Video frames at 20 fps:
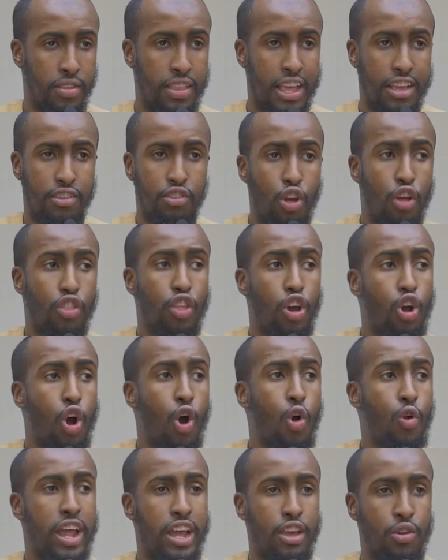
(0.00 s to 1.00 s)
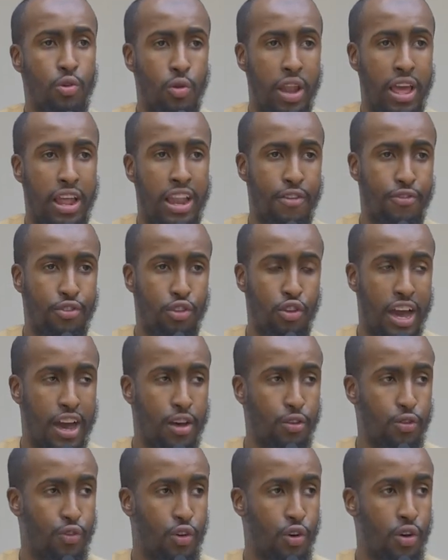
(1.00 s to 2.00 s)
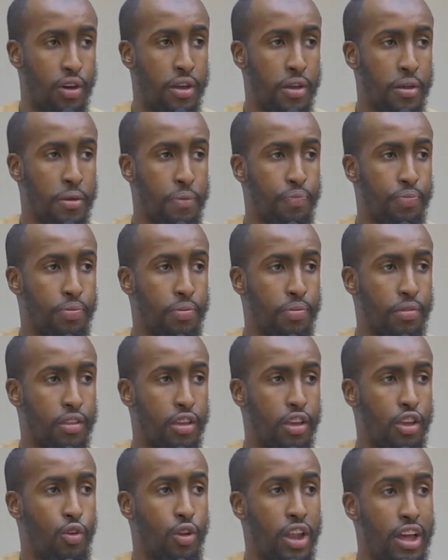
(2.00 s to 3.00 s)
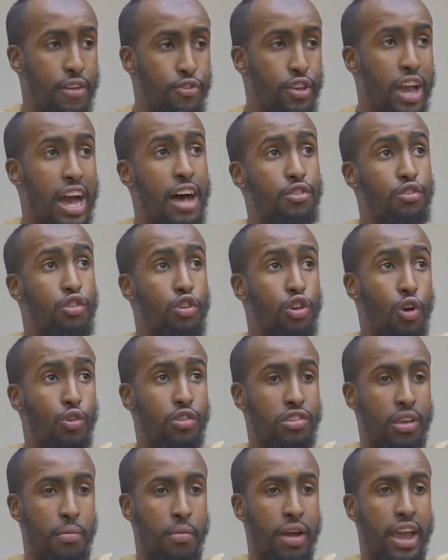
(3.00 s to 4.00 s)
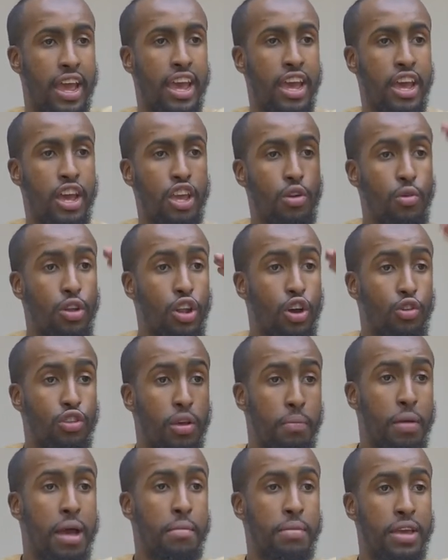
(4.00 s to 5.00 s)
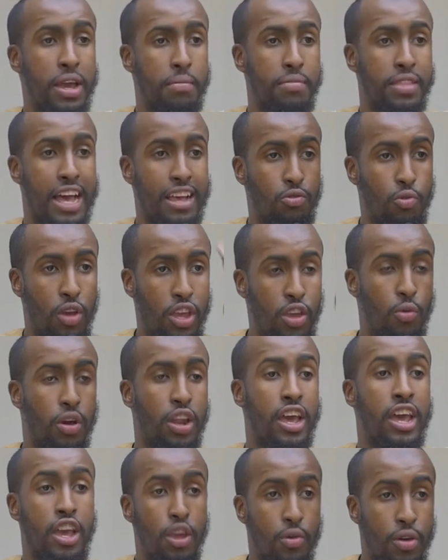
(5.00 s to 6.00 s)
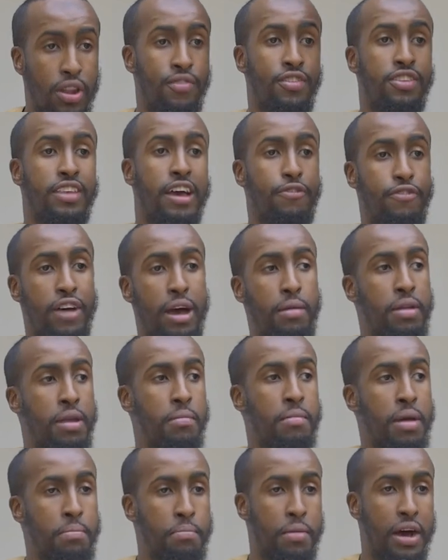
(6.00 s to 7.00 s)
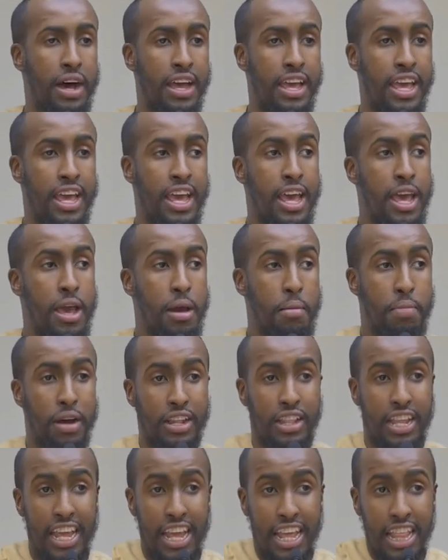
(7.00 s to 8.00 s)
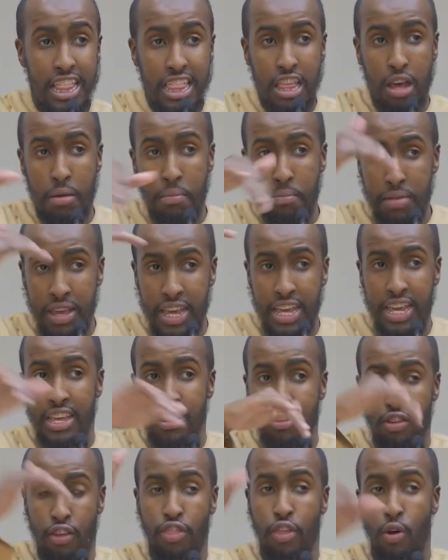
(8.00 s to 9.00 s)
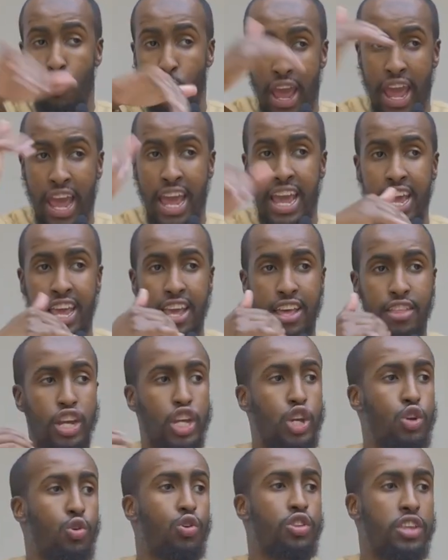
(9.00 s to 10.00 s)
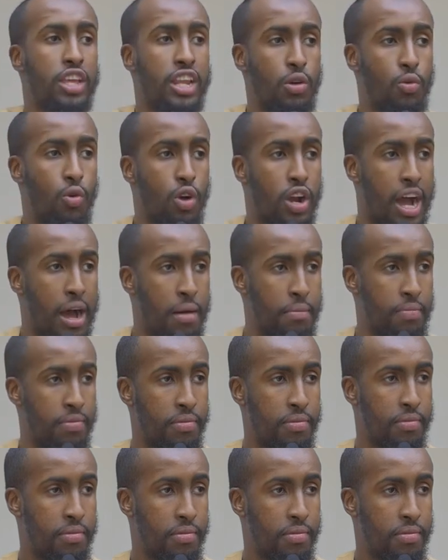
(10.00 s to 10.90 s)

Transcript: That's not the goal that you left your house for. You left your house to go somewhere. You want to go to Birmingham. That's where you want to, you want to visit a family member. But in the means, on the way, the shortening will come.